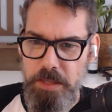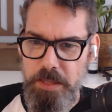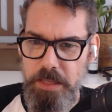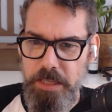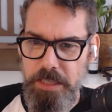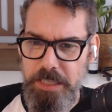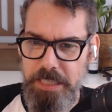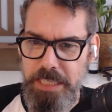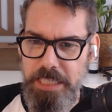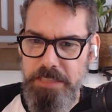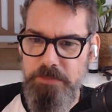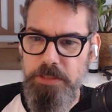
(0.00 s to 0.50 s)

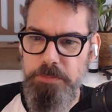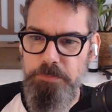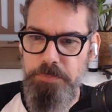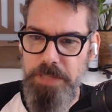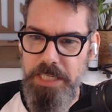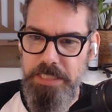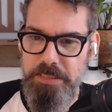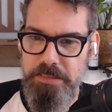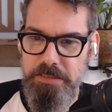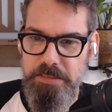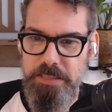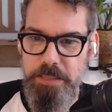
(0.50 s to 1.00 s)
can
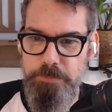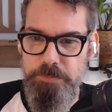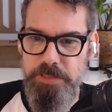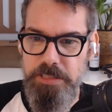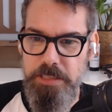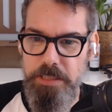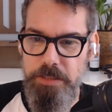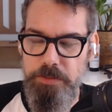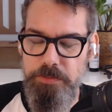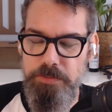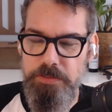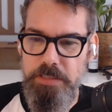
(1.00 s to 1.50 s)
replenish
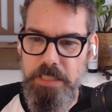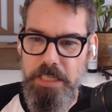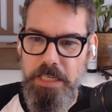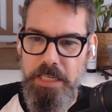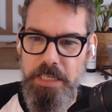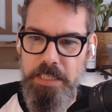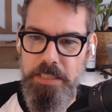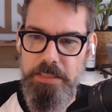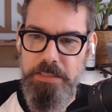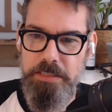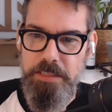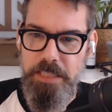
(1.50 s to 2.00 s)
themselves?
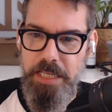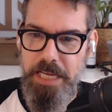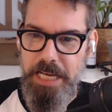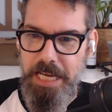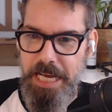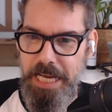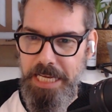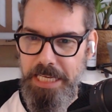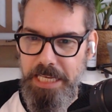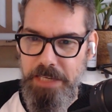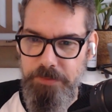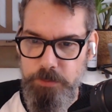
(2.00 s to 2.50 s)
And
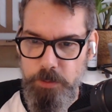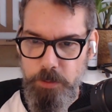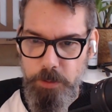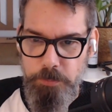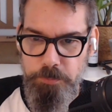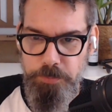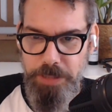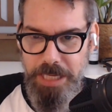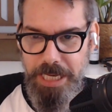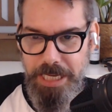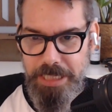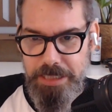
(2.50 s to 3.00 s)
I have to
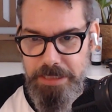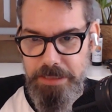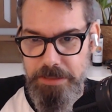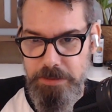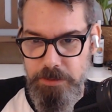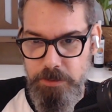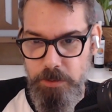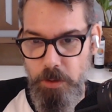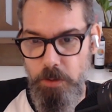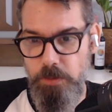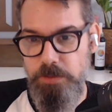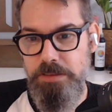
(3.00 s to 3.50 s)
apply
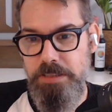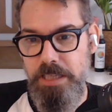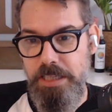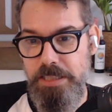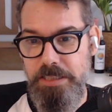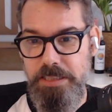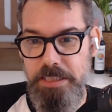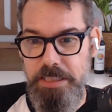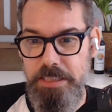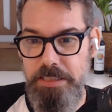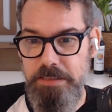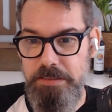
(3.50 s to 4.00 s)
those
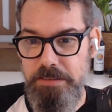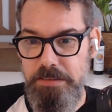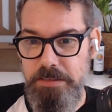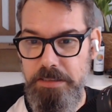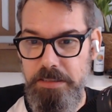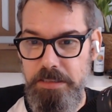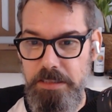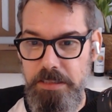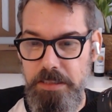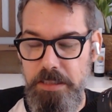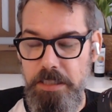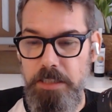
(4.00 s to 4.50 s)
techniques
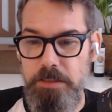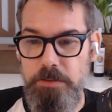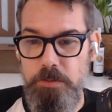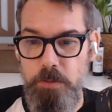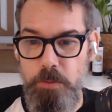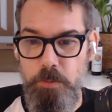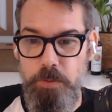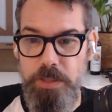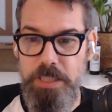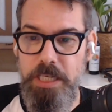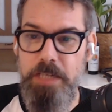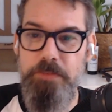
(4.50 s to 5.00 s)

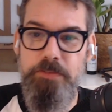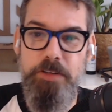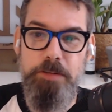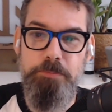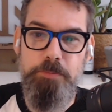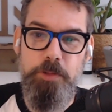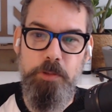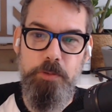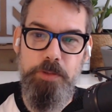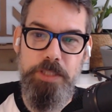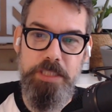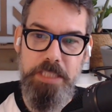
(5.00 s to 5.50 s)
to whatever
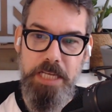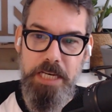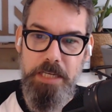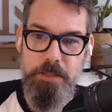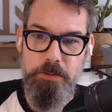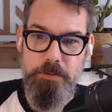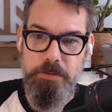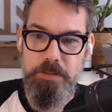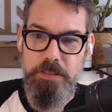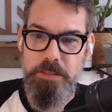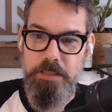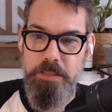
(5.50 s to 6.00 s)
I'm doing
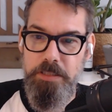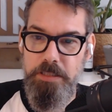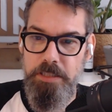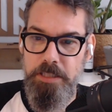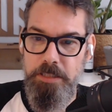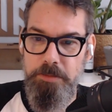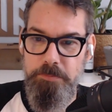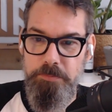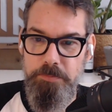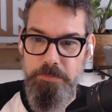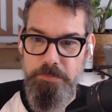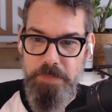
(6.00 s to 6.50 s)
now.
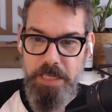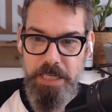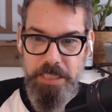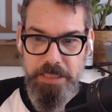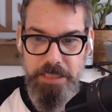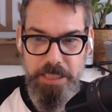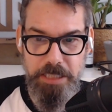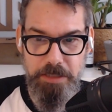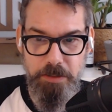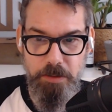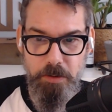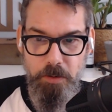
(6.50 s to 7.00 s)
I
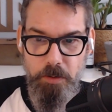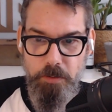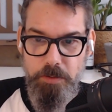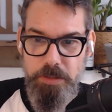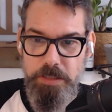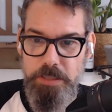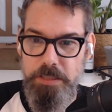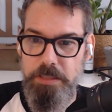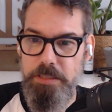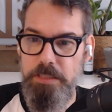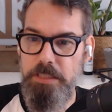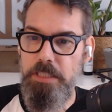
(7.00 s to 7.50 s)
can
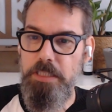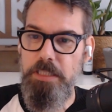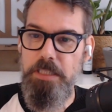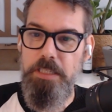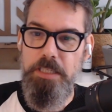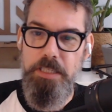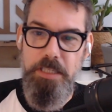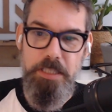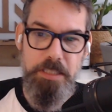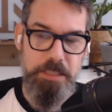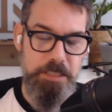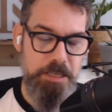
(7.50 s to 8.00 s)
only
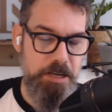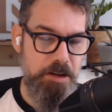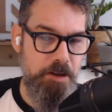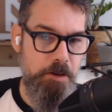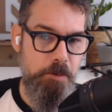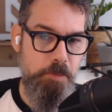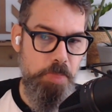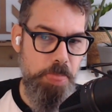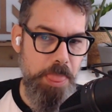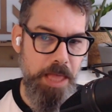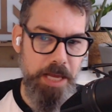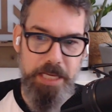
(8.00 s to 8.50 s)

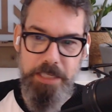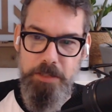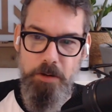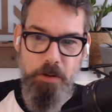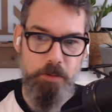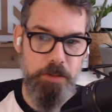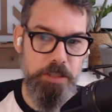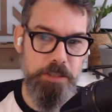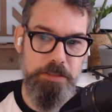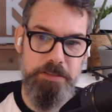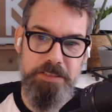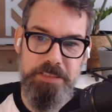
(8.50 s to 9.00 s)

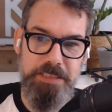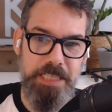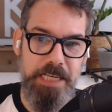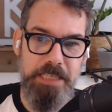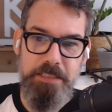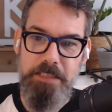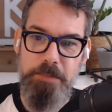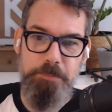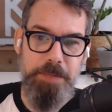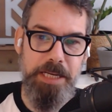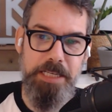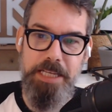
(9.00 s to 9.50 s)

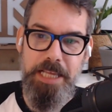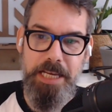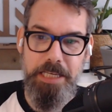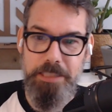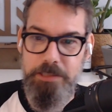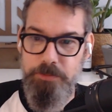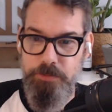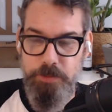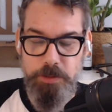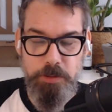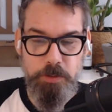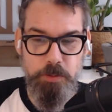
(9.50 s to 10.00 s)
stand on my
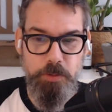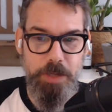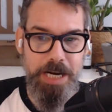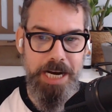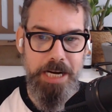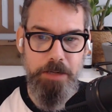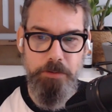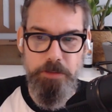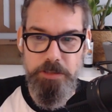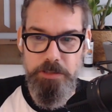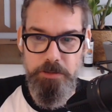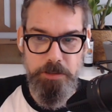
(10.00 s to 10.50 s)
legs for 2
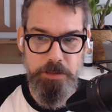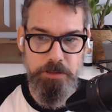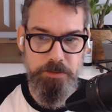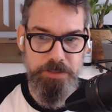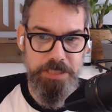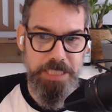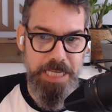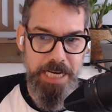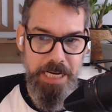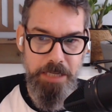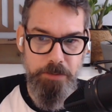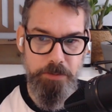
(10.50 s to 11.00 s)
hours or
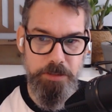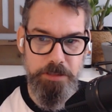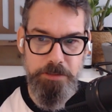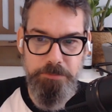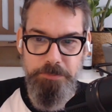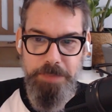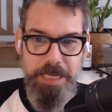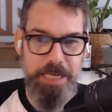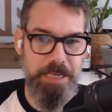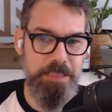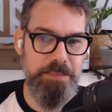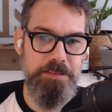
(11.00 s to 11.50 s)
3 hours
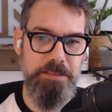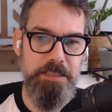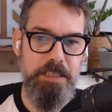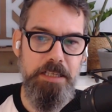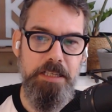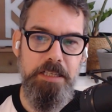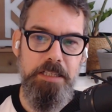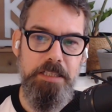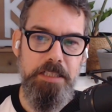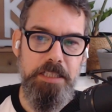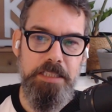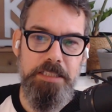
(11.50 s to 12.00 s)
max,
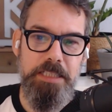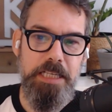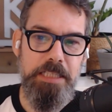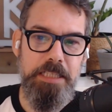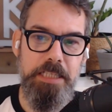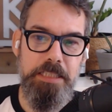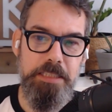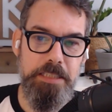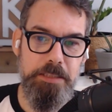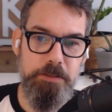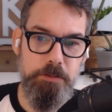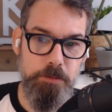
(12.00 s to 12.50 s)
and then
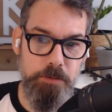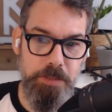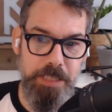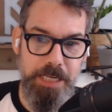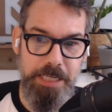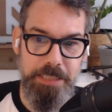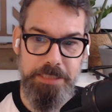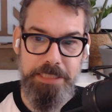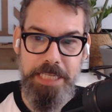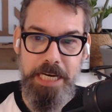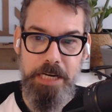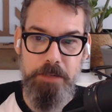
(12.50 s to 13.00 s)
I need to
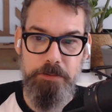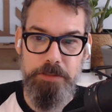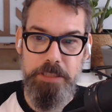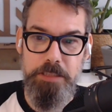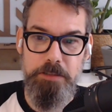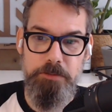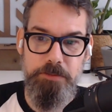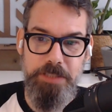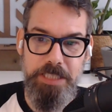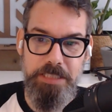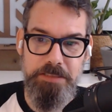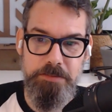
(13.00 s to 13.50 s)
lie down
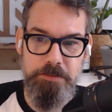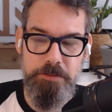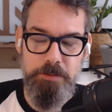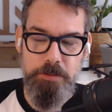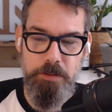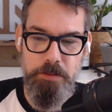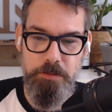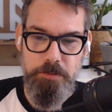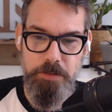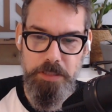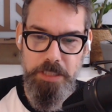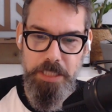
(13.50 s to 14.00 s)
and rest.
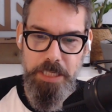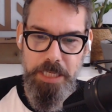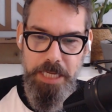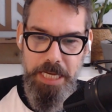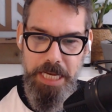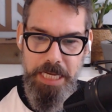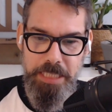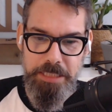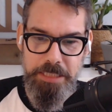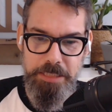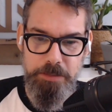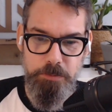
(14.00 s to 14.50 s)
So
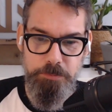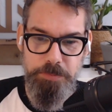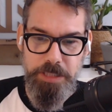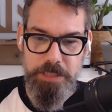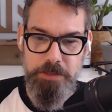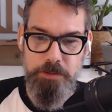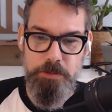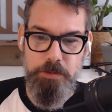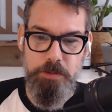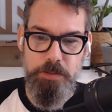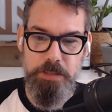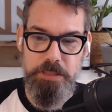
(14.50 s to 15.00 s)
I need to
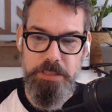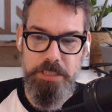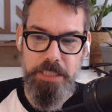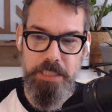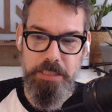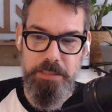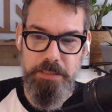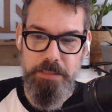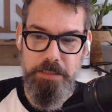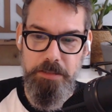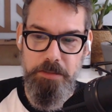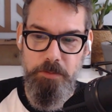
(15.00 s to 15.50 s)
make sure
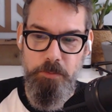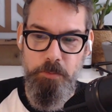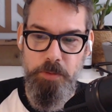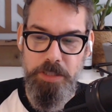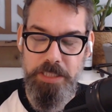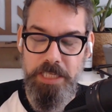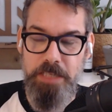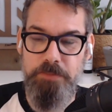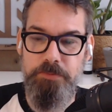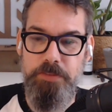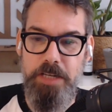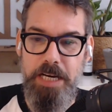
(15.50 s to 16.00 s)
that
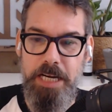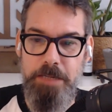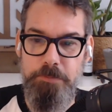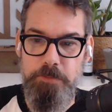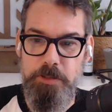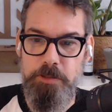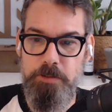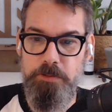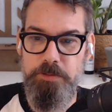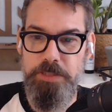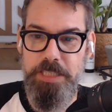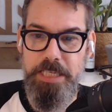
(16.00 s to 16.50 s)
whatever I'm
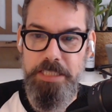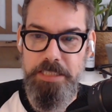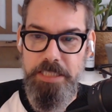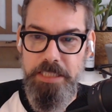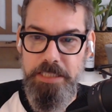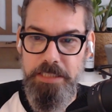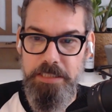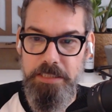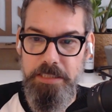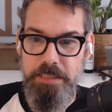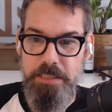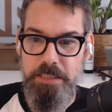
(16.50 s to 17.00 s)

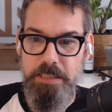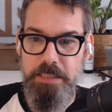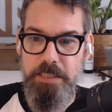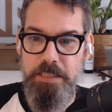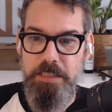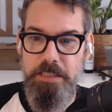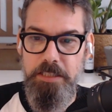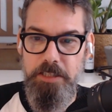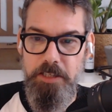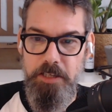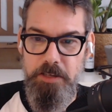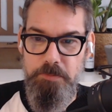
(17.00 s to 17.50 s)
creating
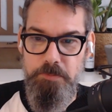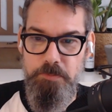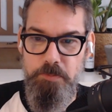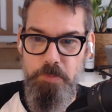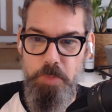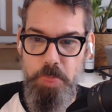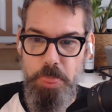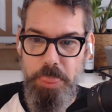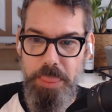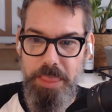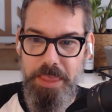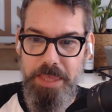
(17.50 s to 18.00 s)

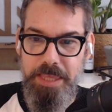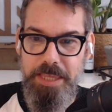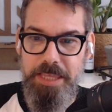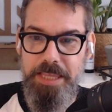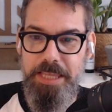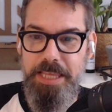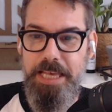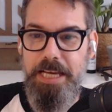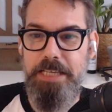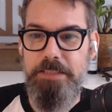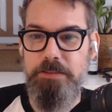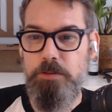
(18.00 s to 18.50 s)

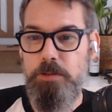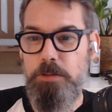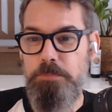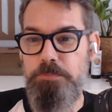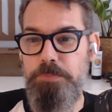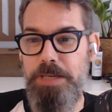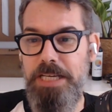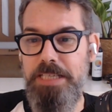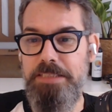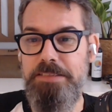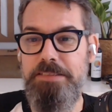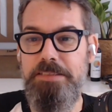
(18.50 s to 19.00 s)
can
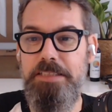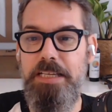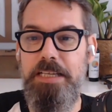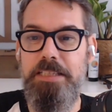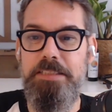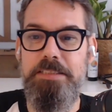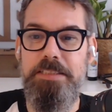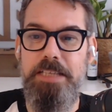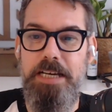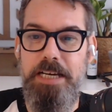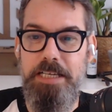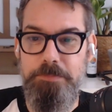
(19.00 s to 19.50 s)
surpass
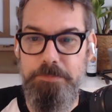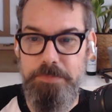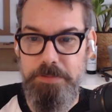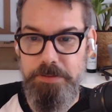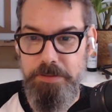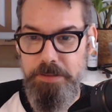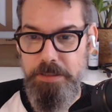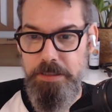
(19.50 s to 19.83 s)
that time.